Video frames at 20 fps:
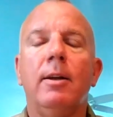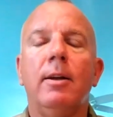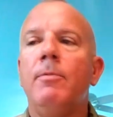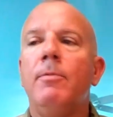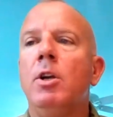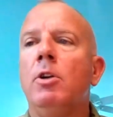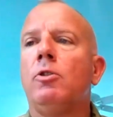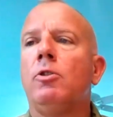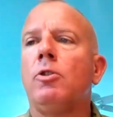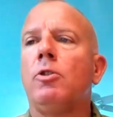
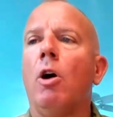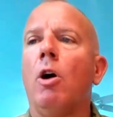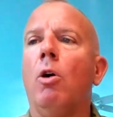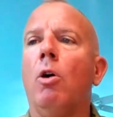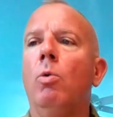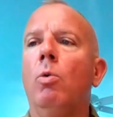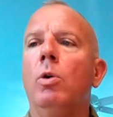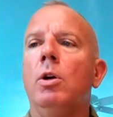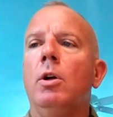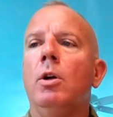
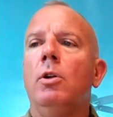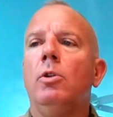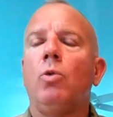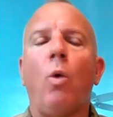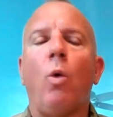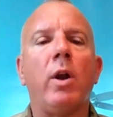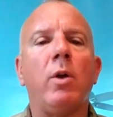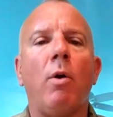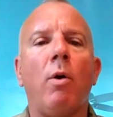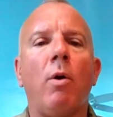So
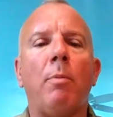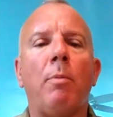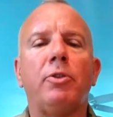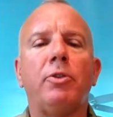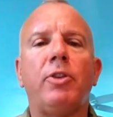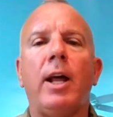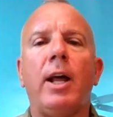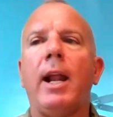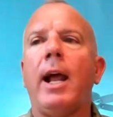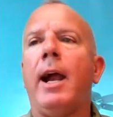
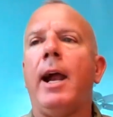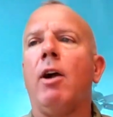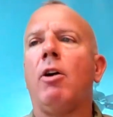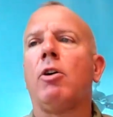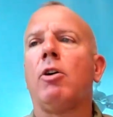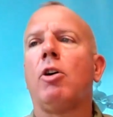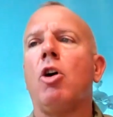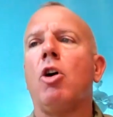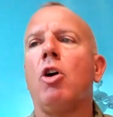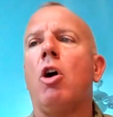21% Air
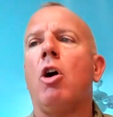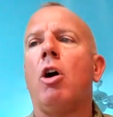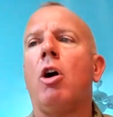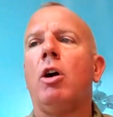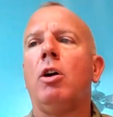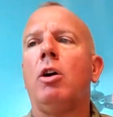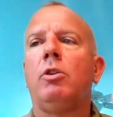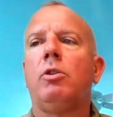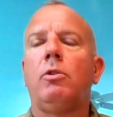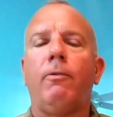Guard,
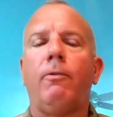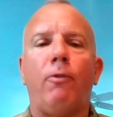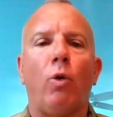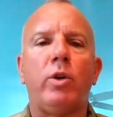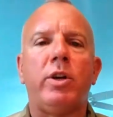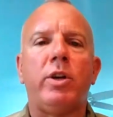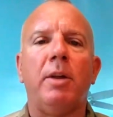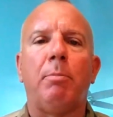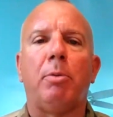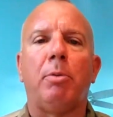
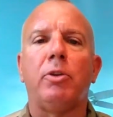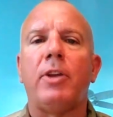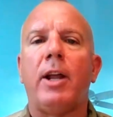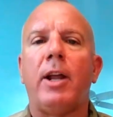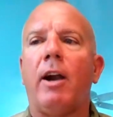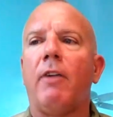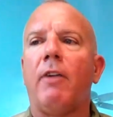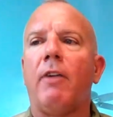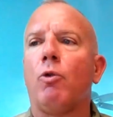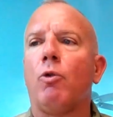14% Air
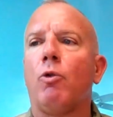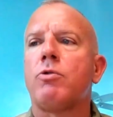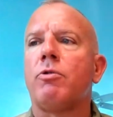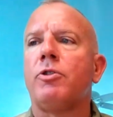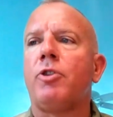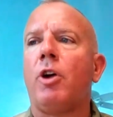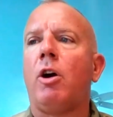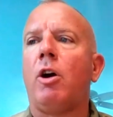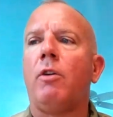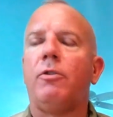Force
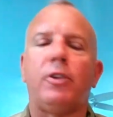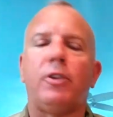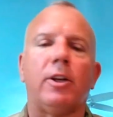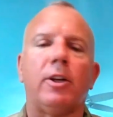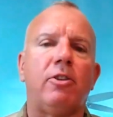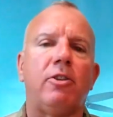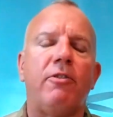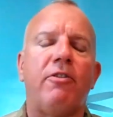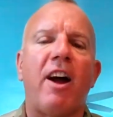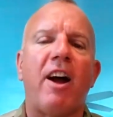Reserve,
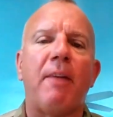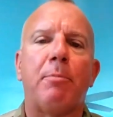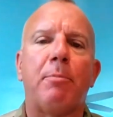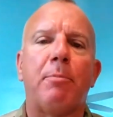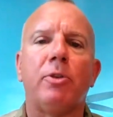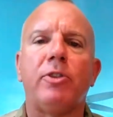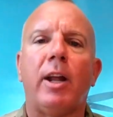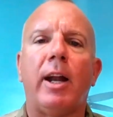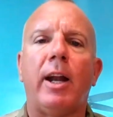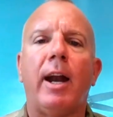65%
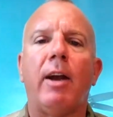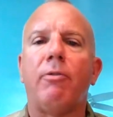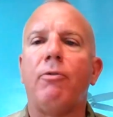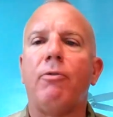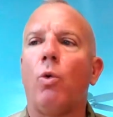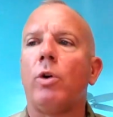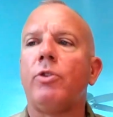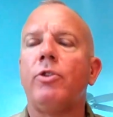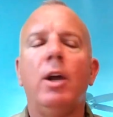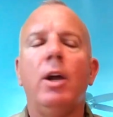Air Force.
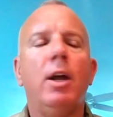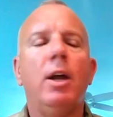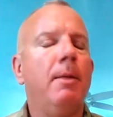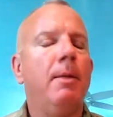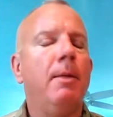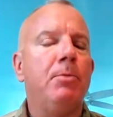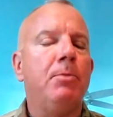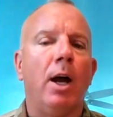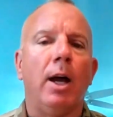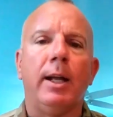
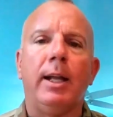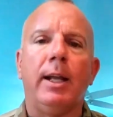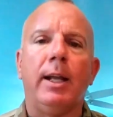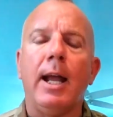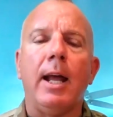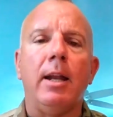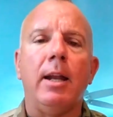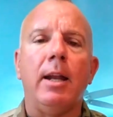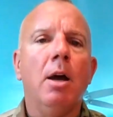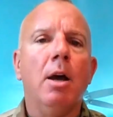Again,
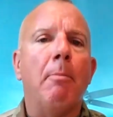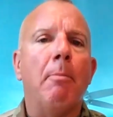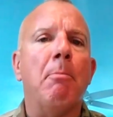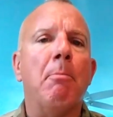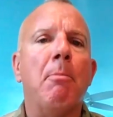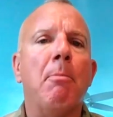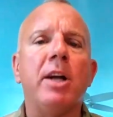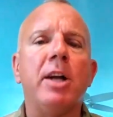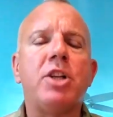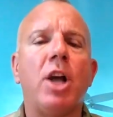
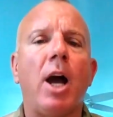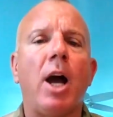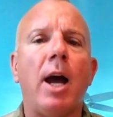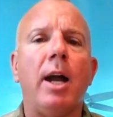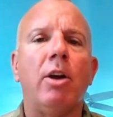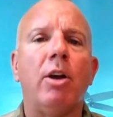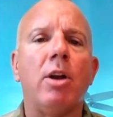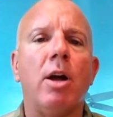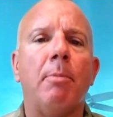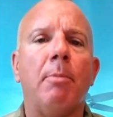much higher
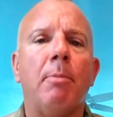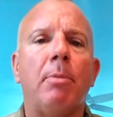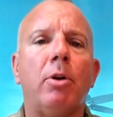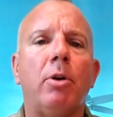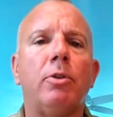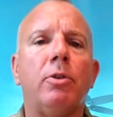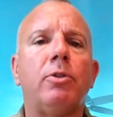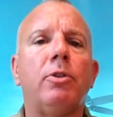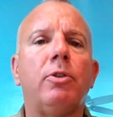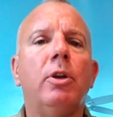
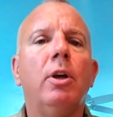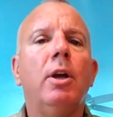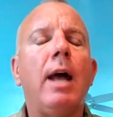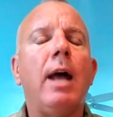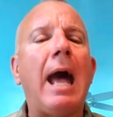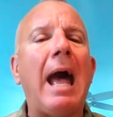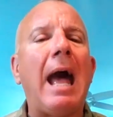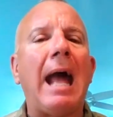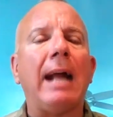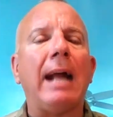numbers,
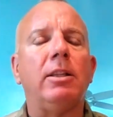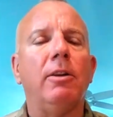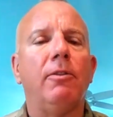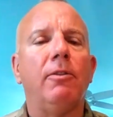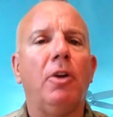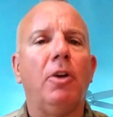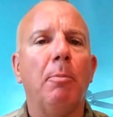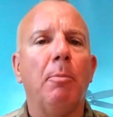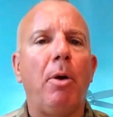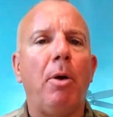active
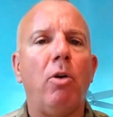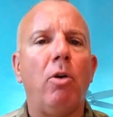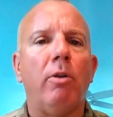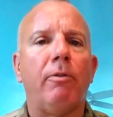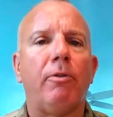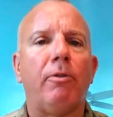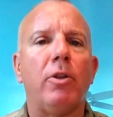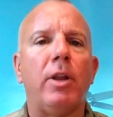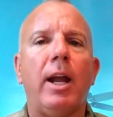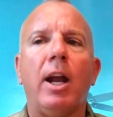component
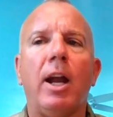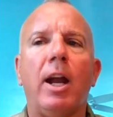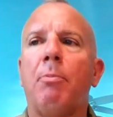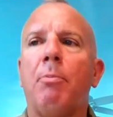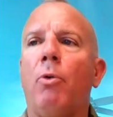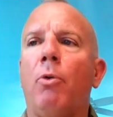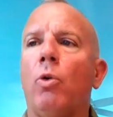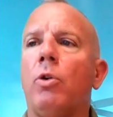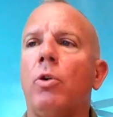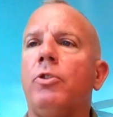for the Air
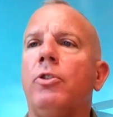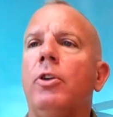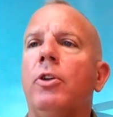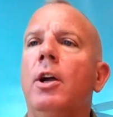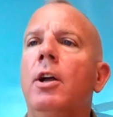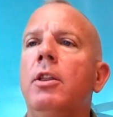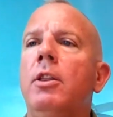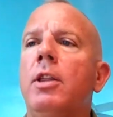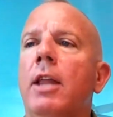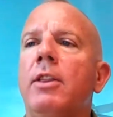Force
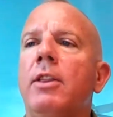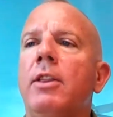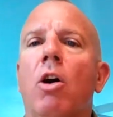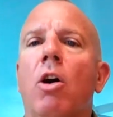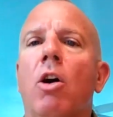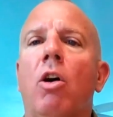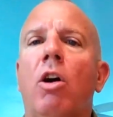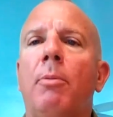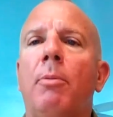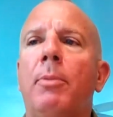than the
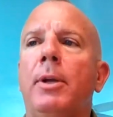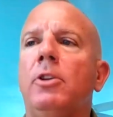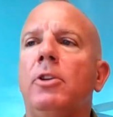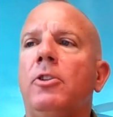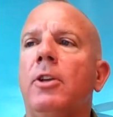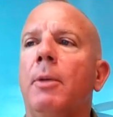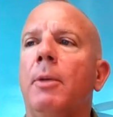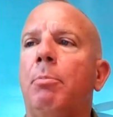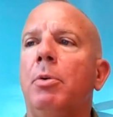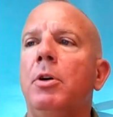Army,
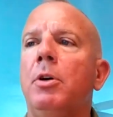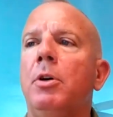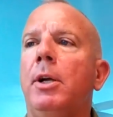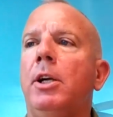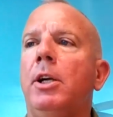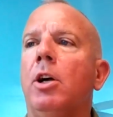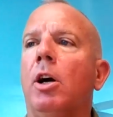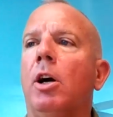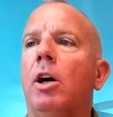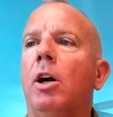simply
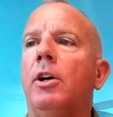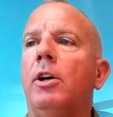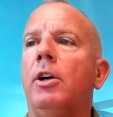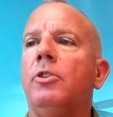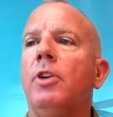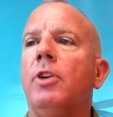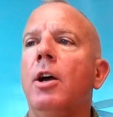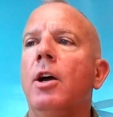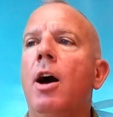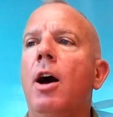
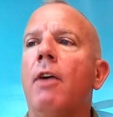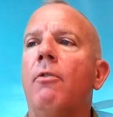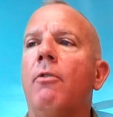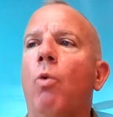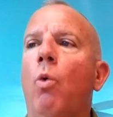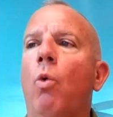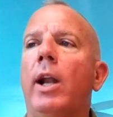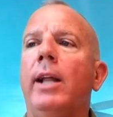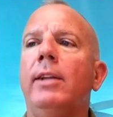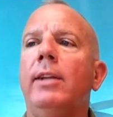because of what
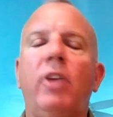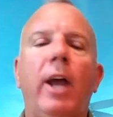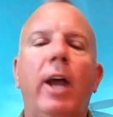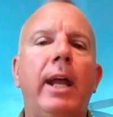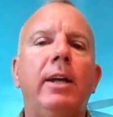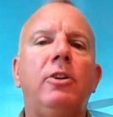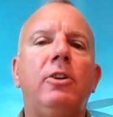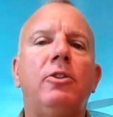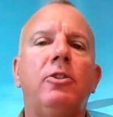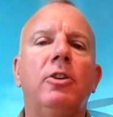it
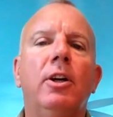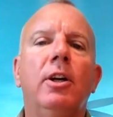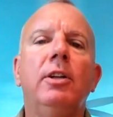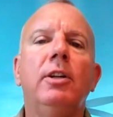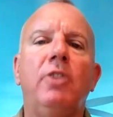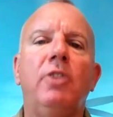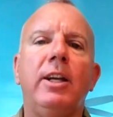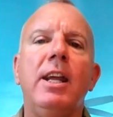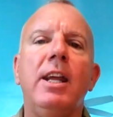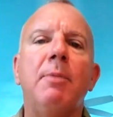takes to
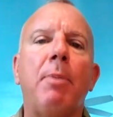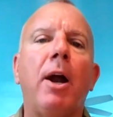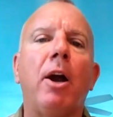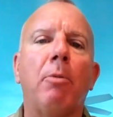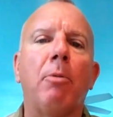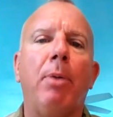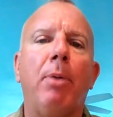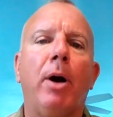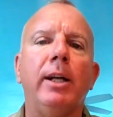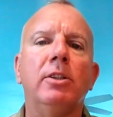keep
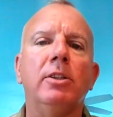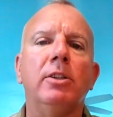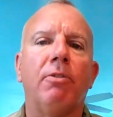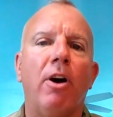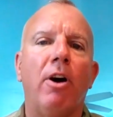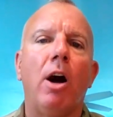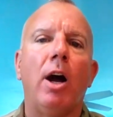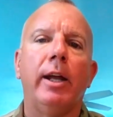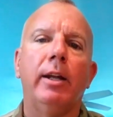airplanes flying.